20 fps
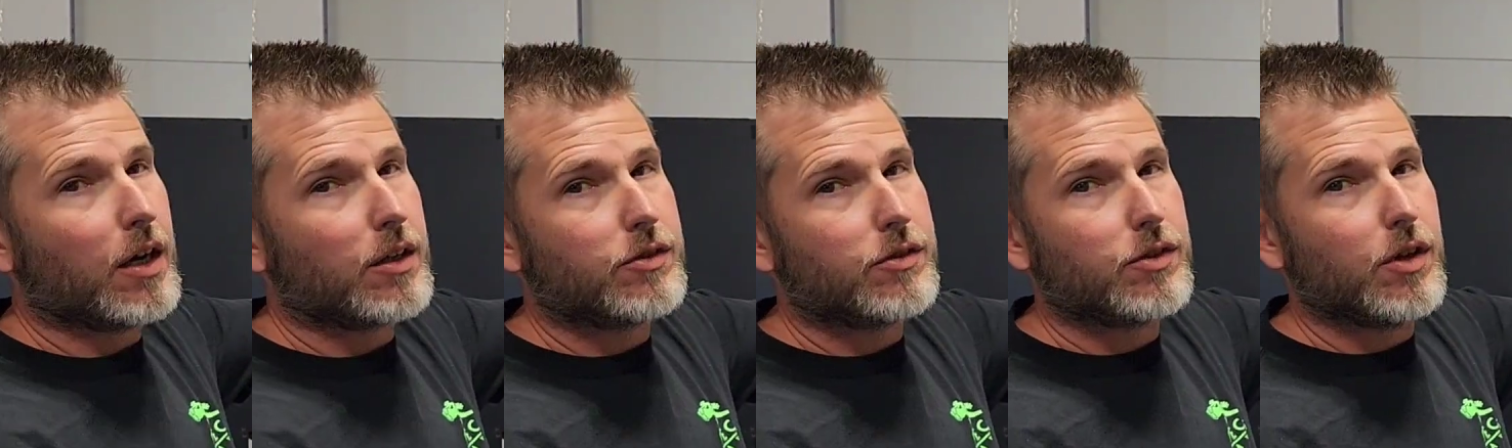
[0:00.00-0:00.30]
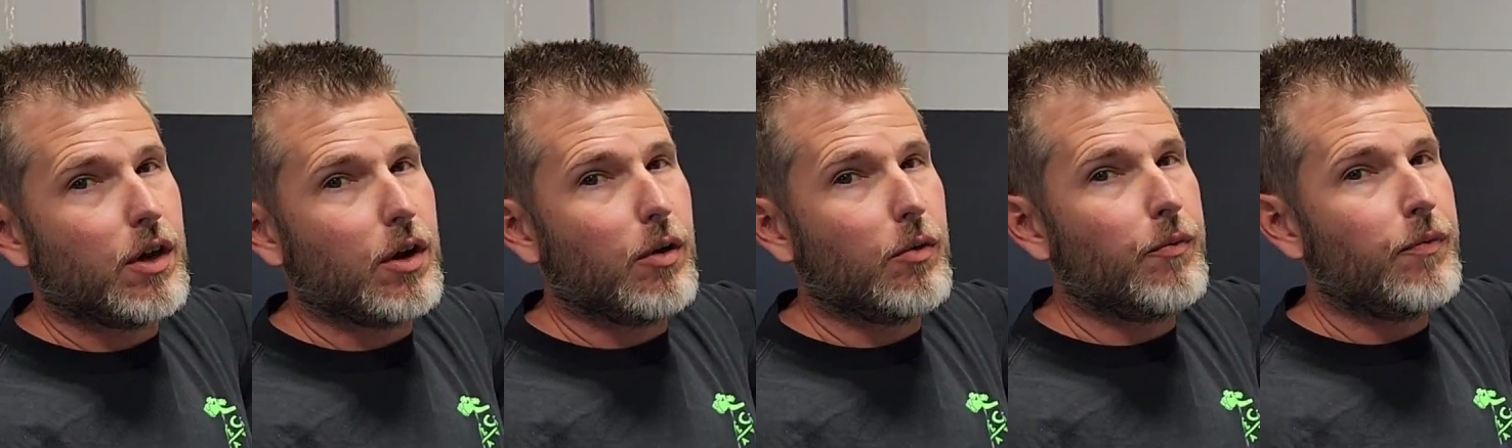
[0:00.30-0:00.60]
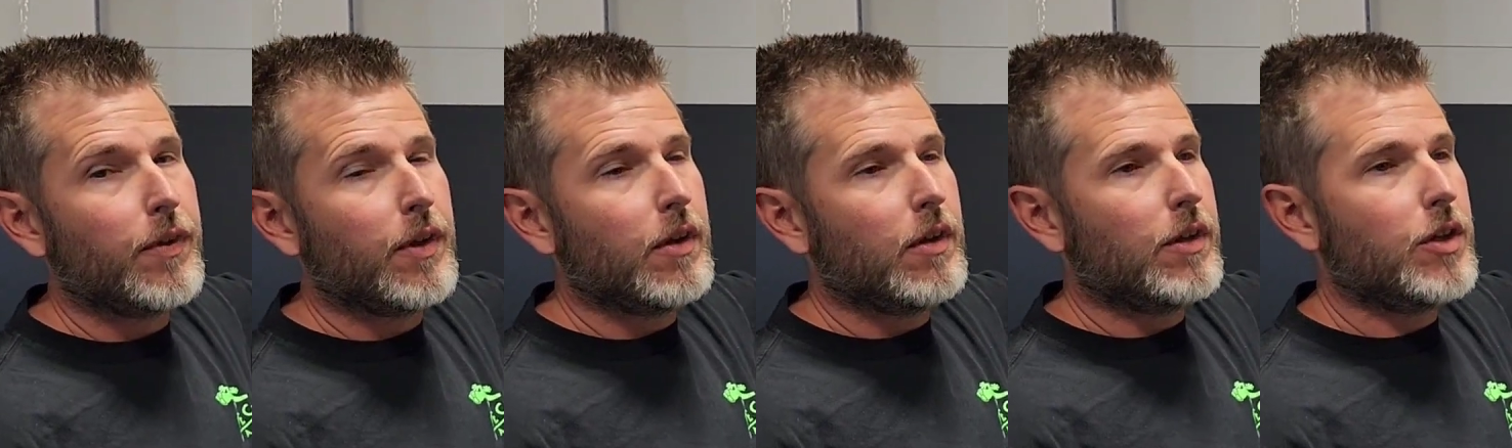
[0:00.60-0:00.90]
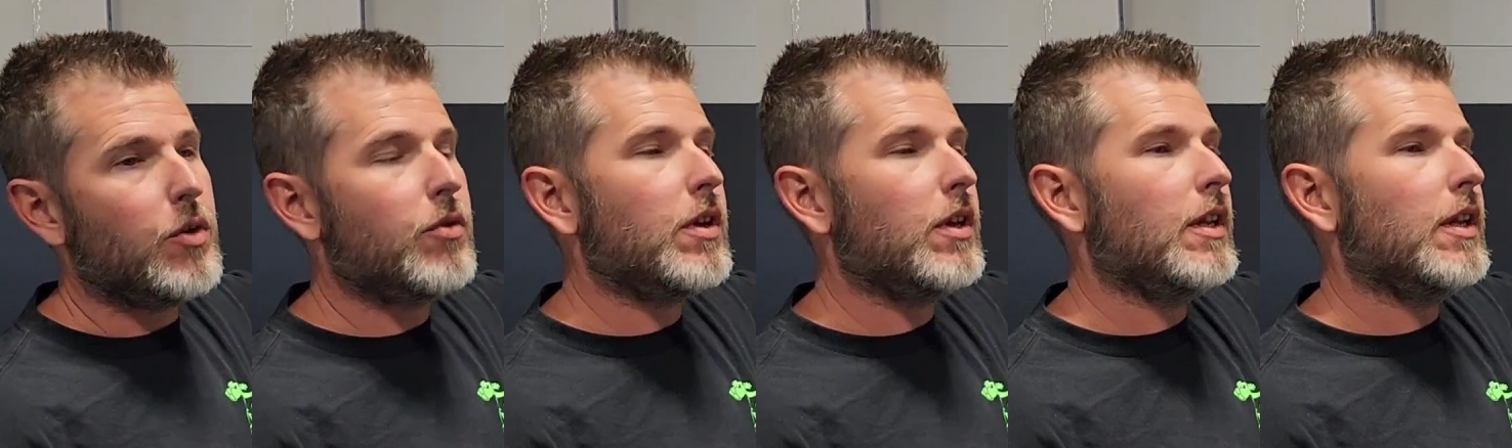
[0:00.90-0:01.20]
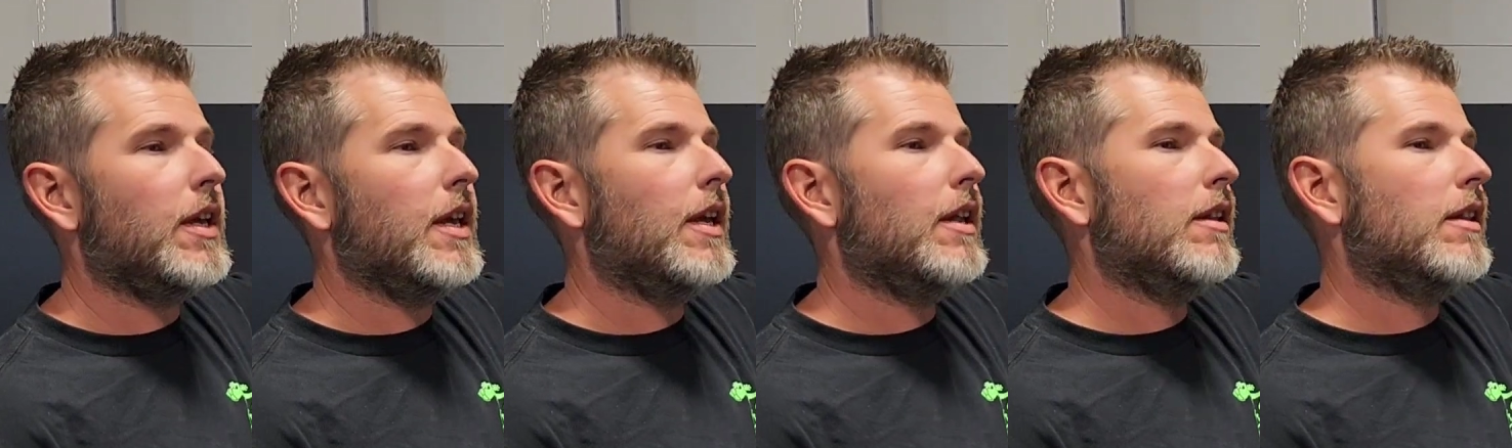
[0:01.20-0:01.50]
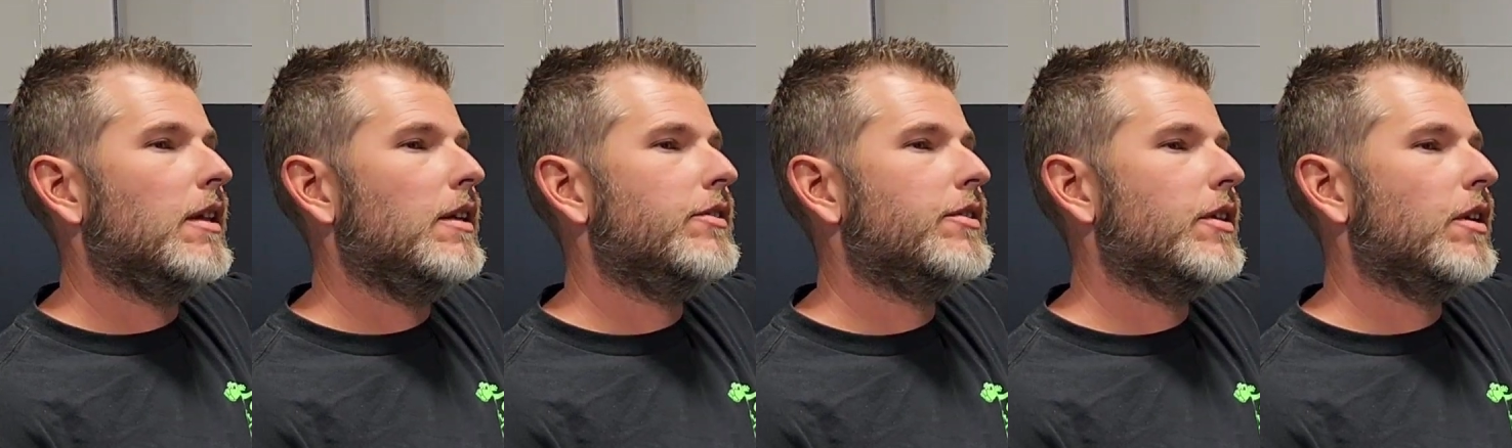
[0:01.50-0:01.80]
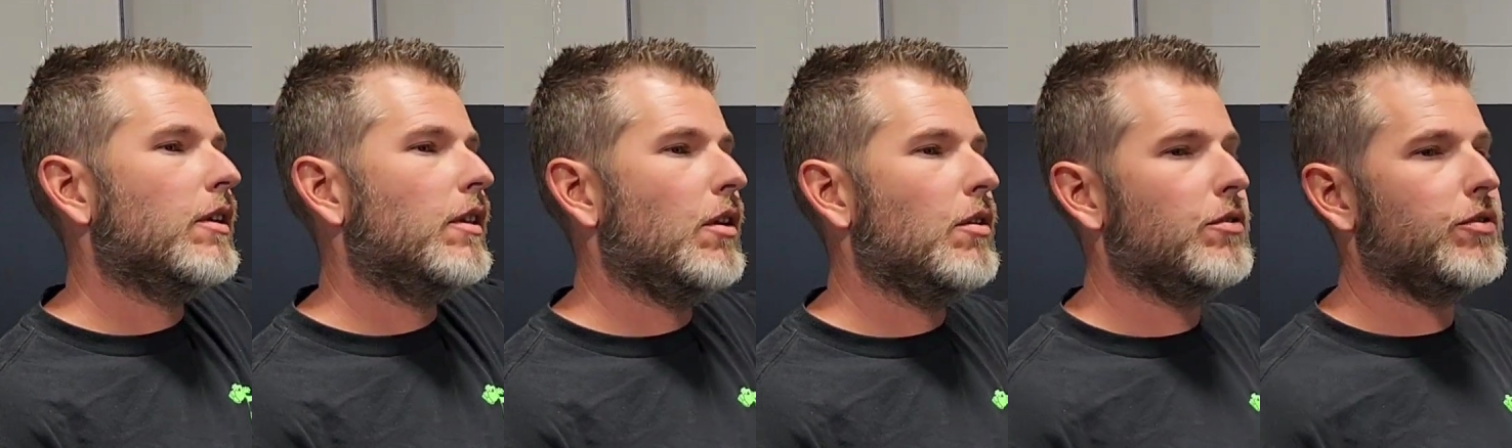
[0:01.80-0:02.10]
So you can get these
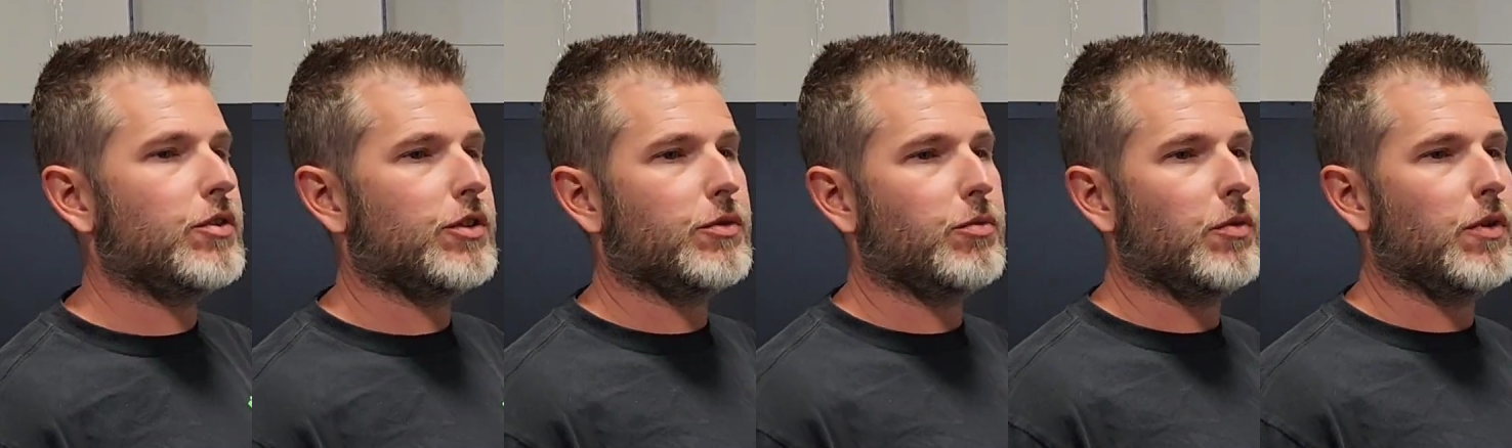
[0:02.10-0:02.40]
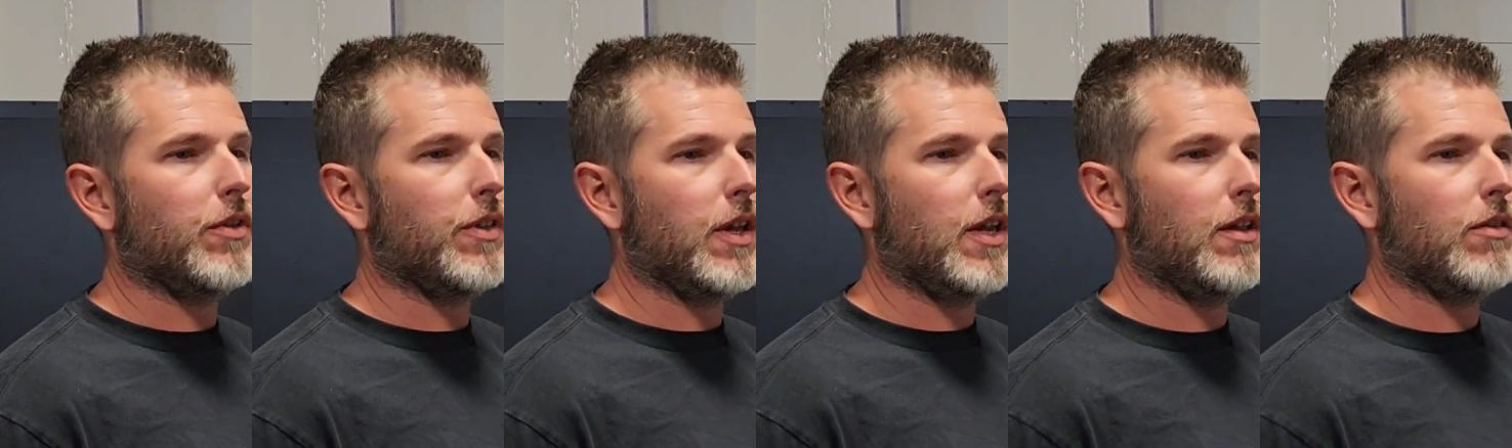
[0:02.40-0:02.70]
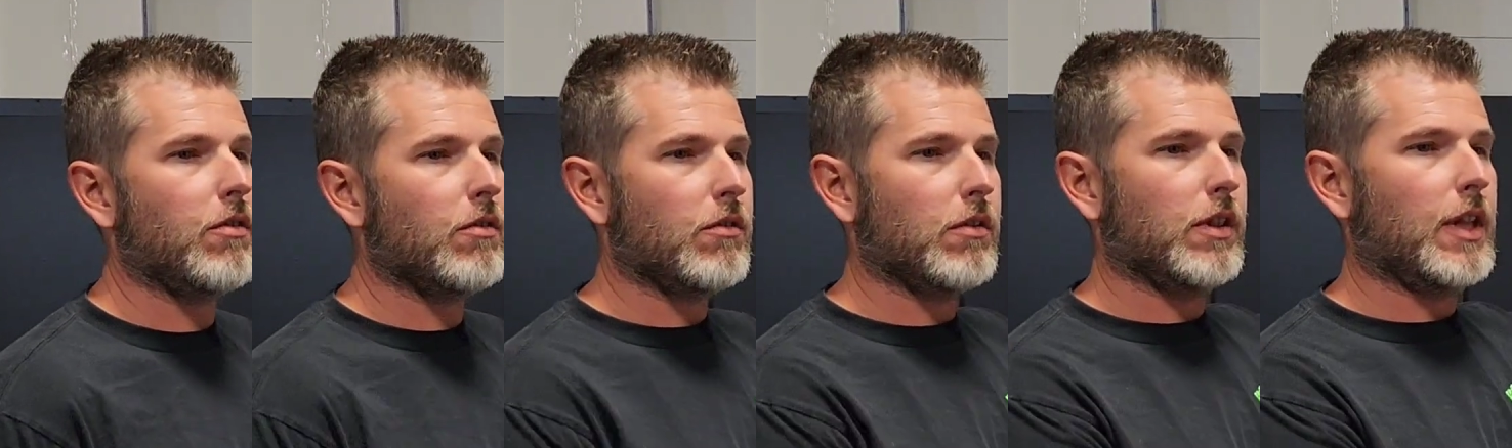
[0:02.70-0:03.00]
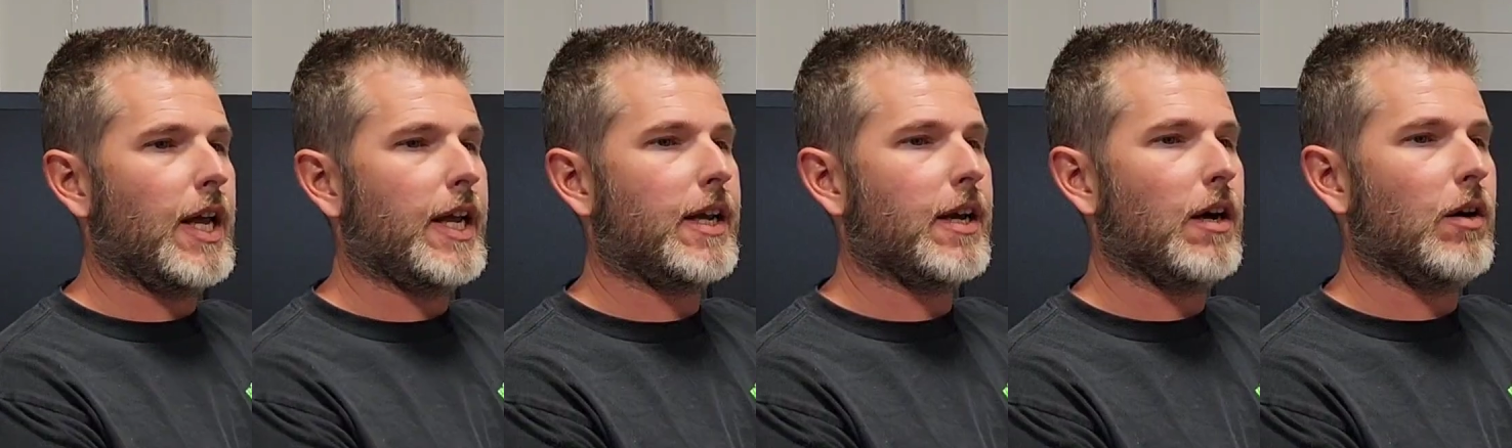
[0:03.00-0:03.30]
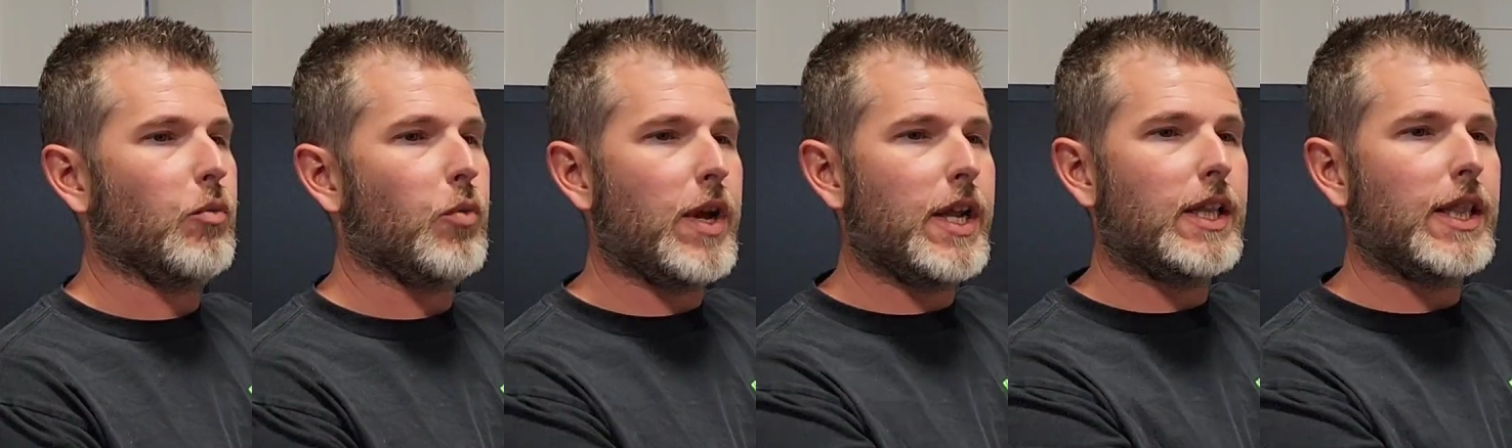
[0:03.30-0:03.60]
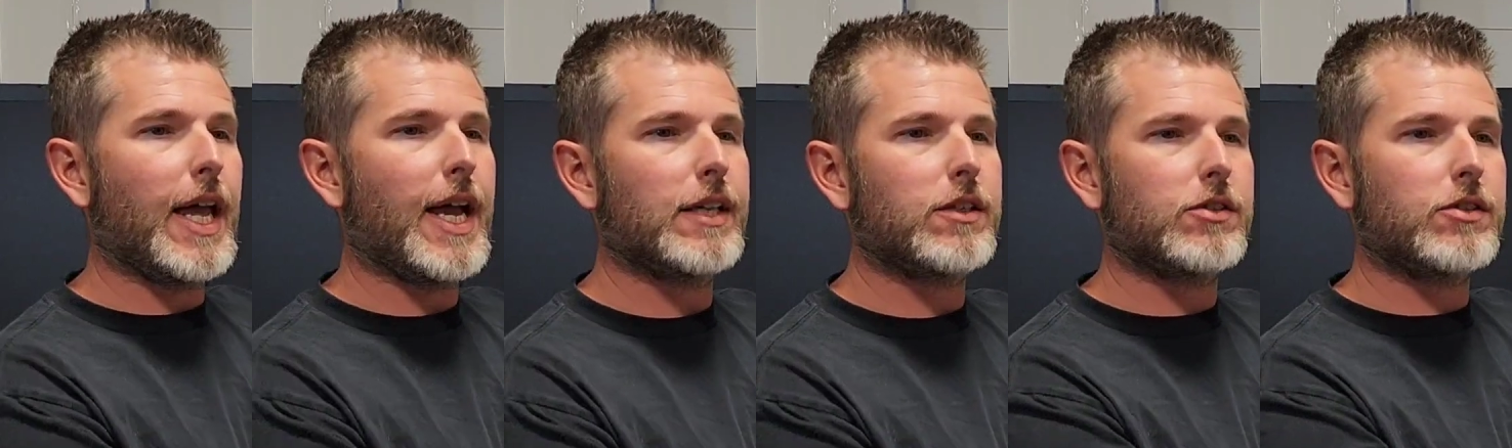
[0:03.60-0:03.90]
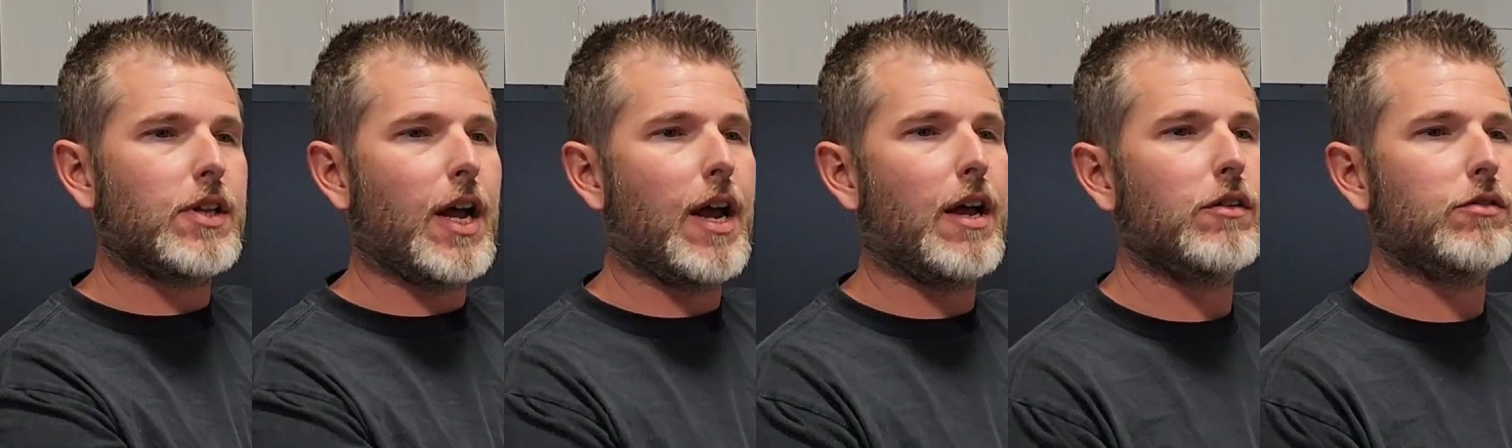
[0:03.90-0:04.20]
enclosures with either like a wing latch
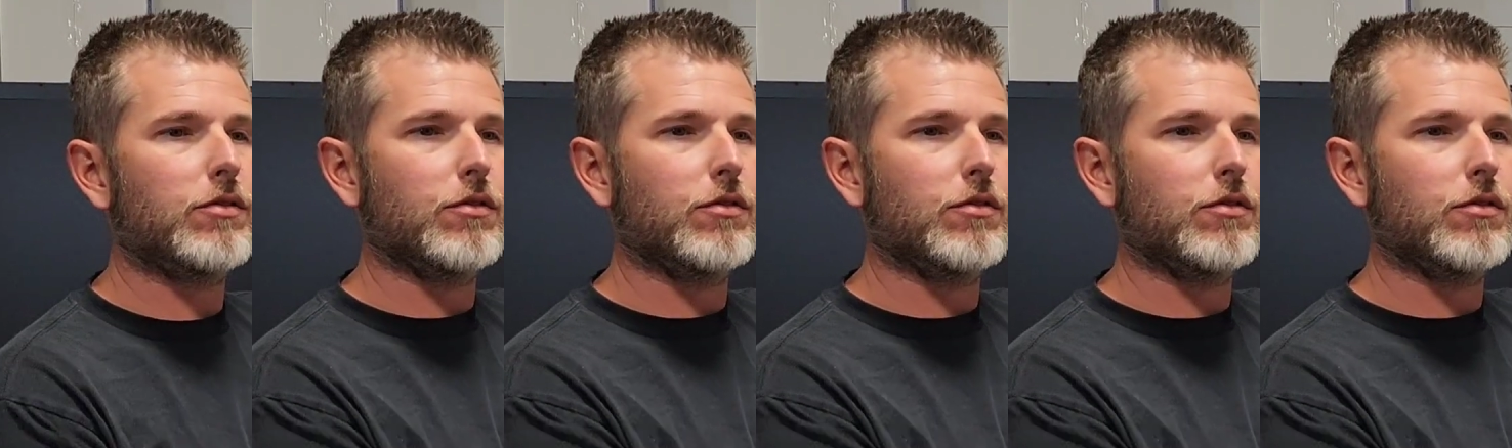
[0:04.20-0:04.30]
style,